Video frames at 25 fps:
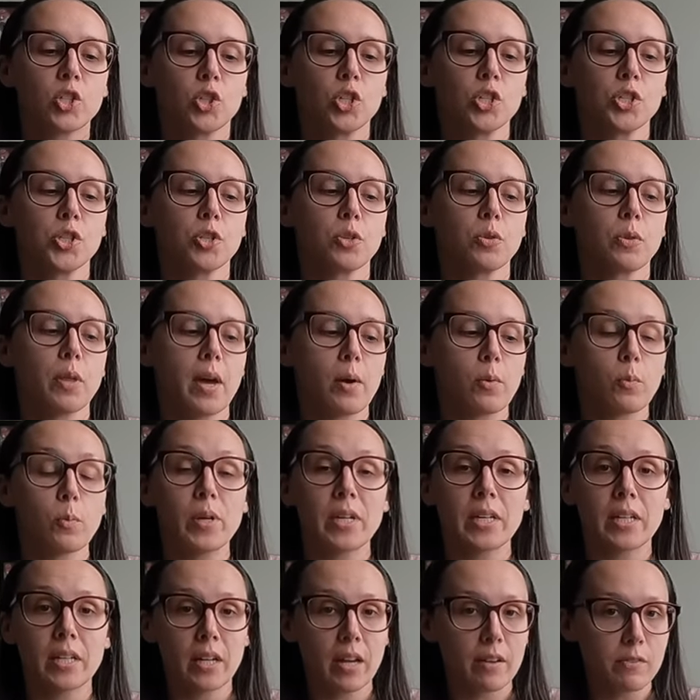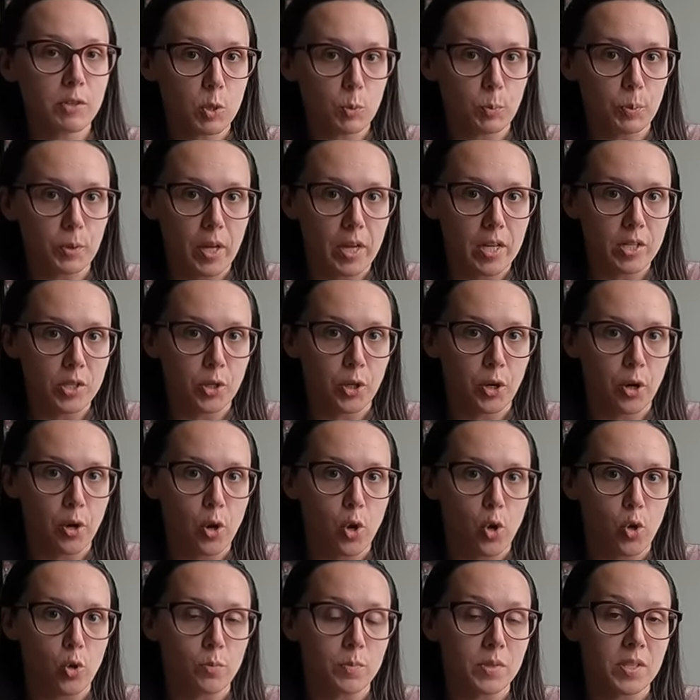just so that we can have supplies in our
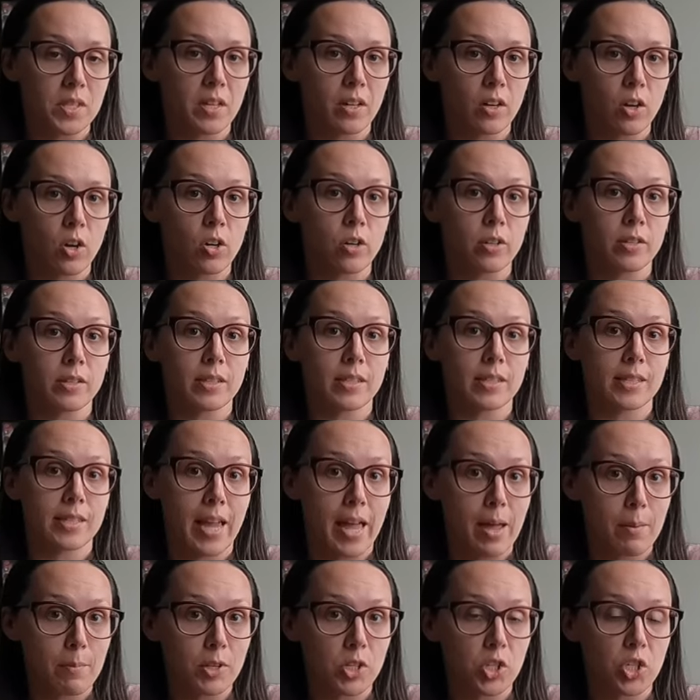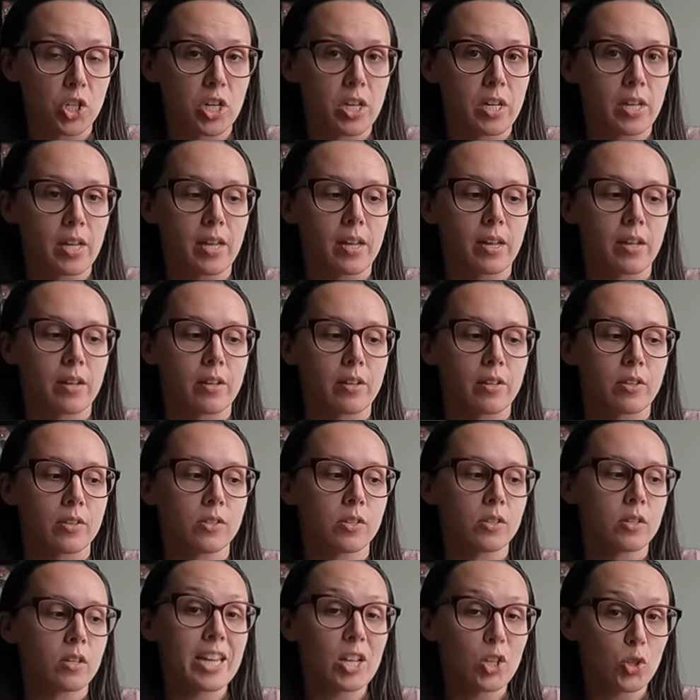homes that aren't damaging
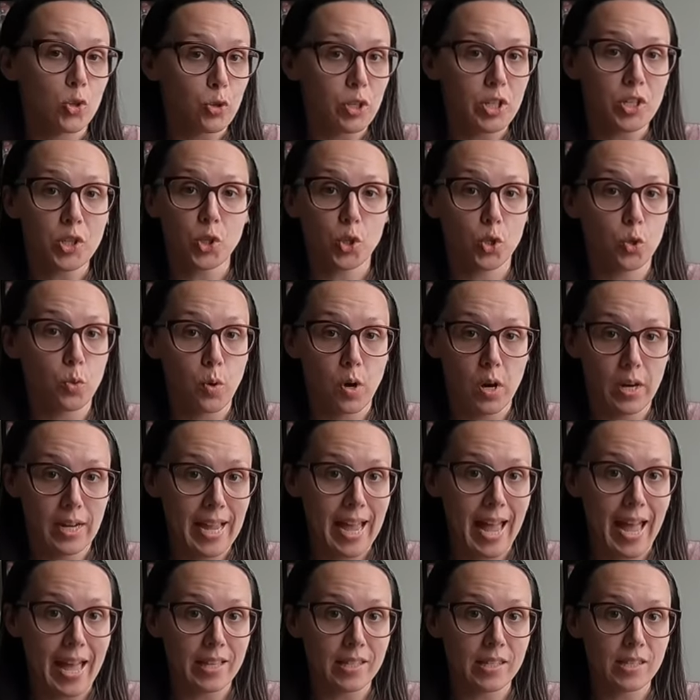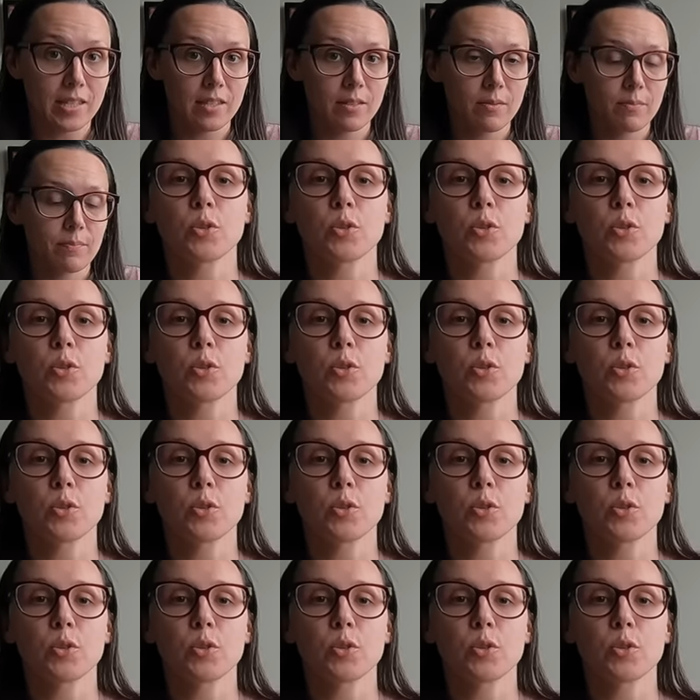and dangerous to our cats.